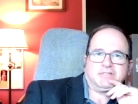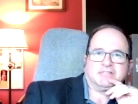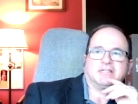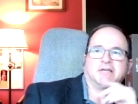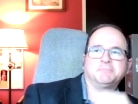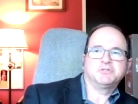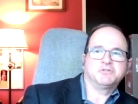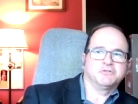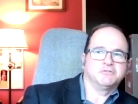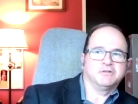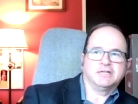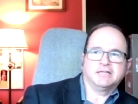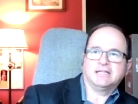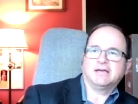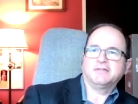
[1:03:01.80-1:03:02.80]
to some
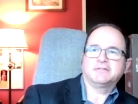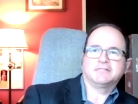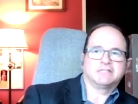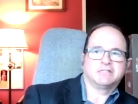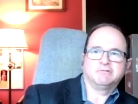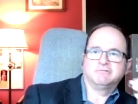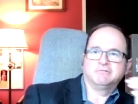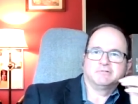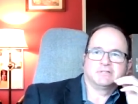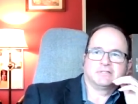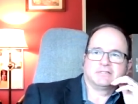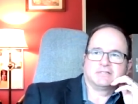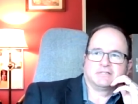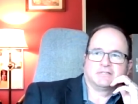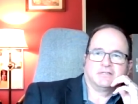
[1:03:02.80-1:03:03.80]
degree allow the
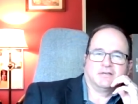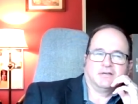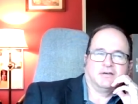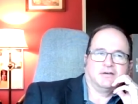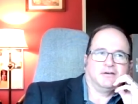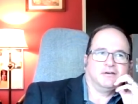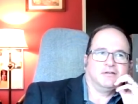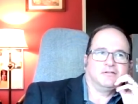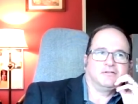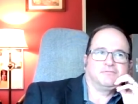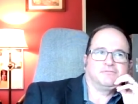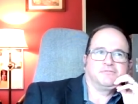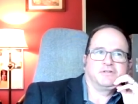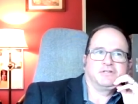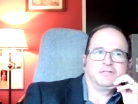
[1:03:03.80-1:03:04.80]
students the
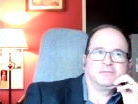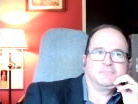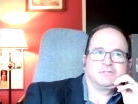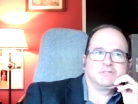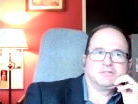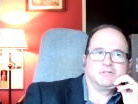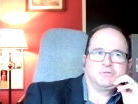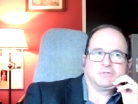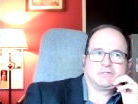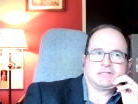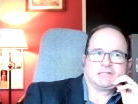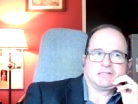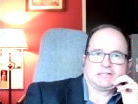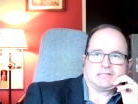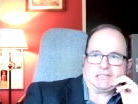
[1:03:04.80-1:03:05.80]
freedom to
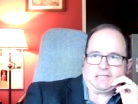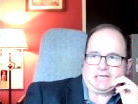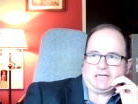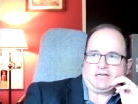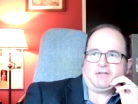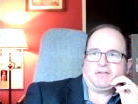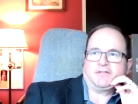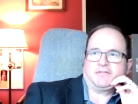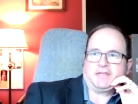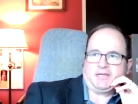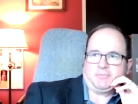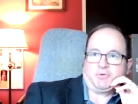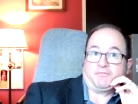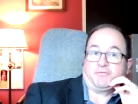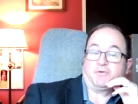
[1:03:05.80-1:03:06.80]
use the style that
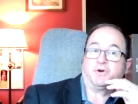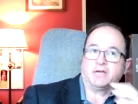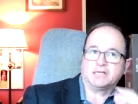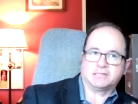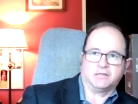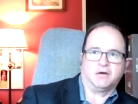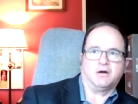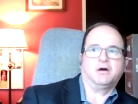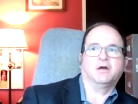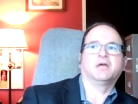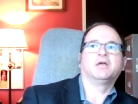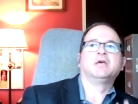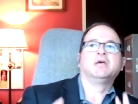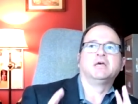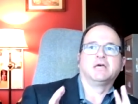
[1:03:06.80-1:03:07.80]
they prefer as
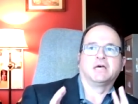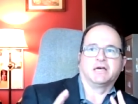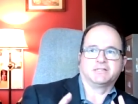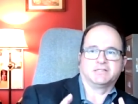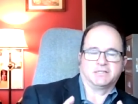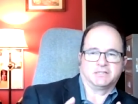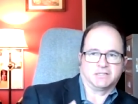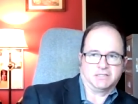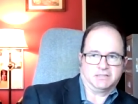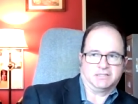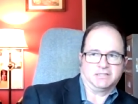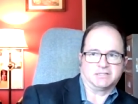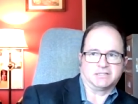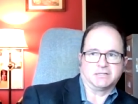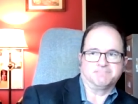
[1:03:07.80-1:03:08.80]
long as it's
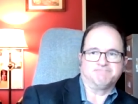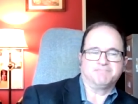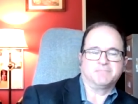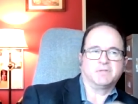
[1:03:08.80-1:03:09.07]
consistent.